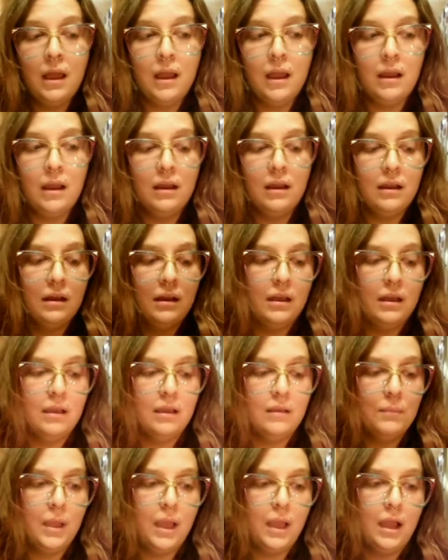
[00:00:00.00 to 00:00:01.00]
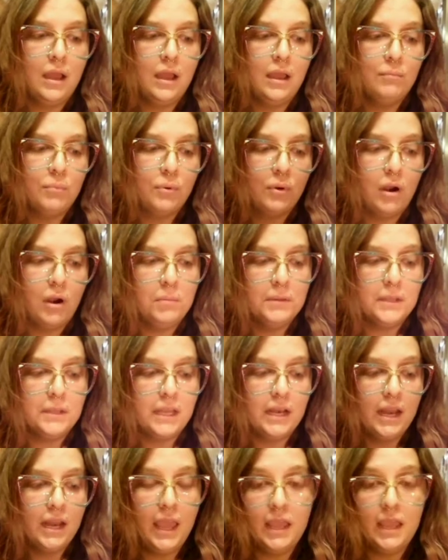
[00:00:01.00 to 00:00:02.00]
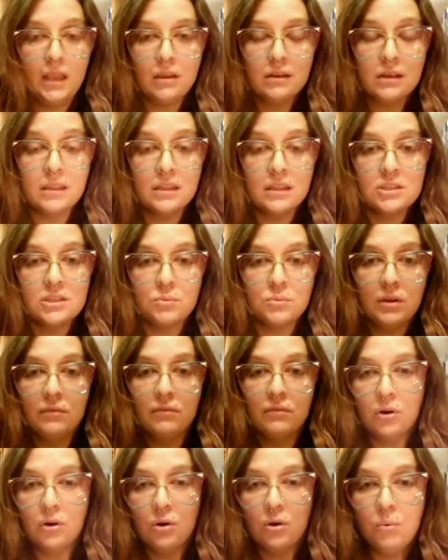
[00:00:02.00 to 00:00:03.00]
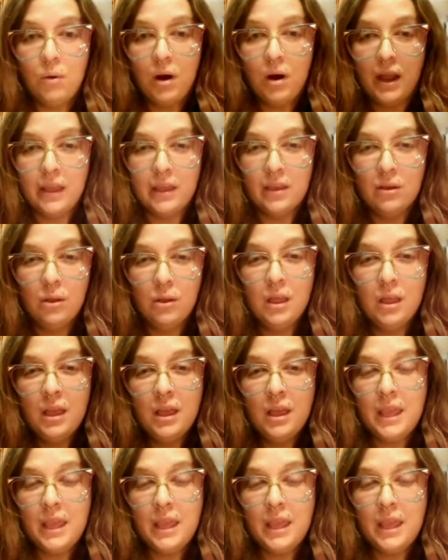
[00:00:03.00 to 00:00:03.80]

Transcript: I'm probably going to hang on to this one for a while.